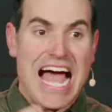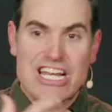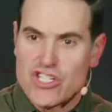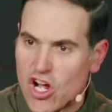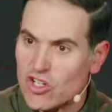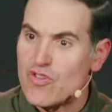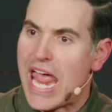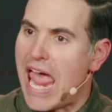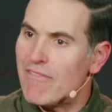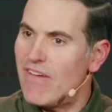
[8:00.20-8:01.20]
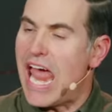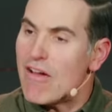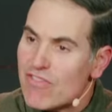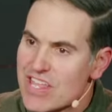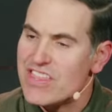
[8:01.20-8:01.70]
idolatry,
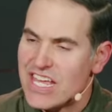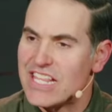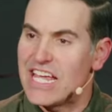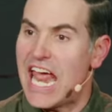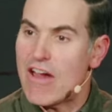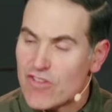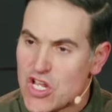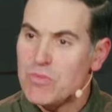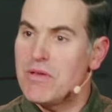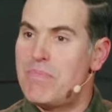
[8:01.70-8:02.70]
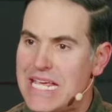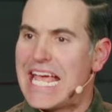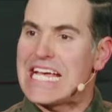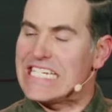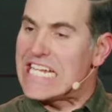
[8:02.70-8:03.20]
everything that every human being
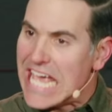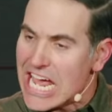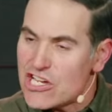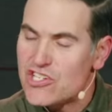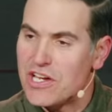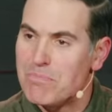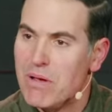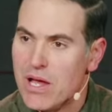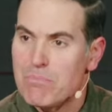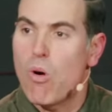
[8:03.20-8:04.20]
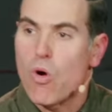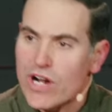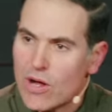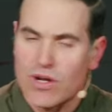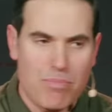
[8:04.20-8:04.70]
has engaged in
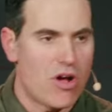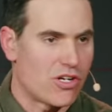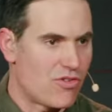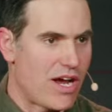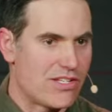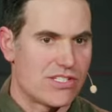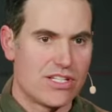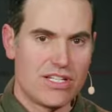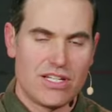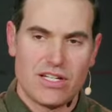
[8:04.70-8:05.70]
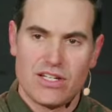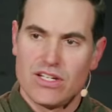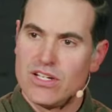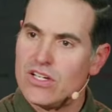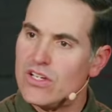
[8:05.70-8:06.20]
poured out upon Christ.
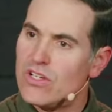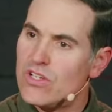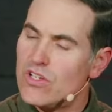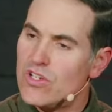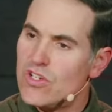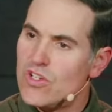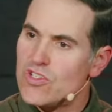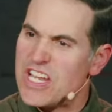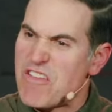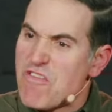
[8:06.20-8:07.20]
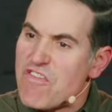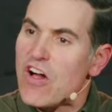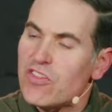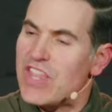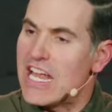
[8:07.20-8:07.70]
So that he
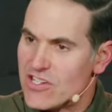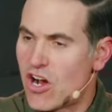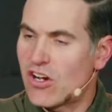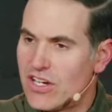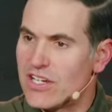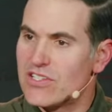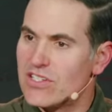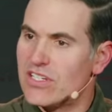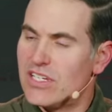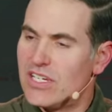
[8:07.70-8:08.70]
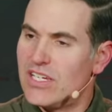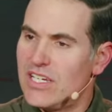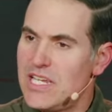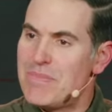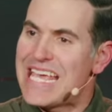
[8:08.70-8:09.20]
felt that darkness.
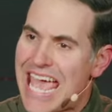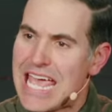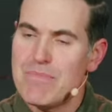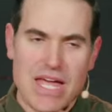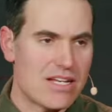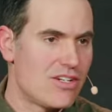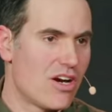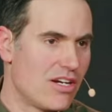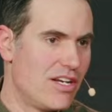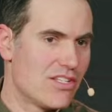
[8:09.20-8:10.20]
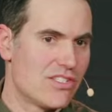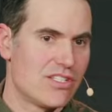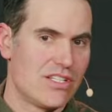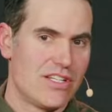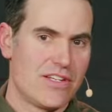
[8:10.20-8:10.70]
He became that darkness,
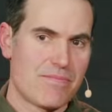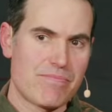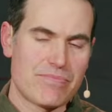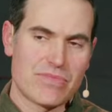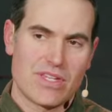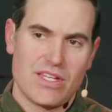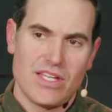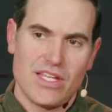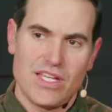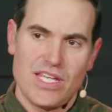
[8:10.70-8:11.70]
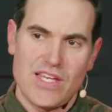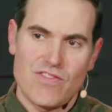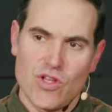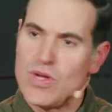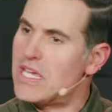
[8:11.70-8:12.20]

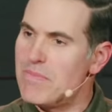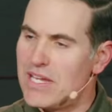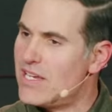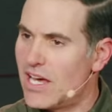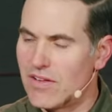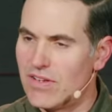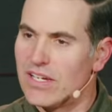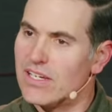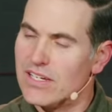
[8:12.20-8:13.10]
even though he committed none of it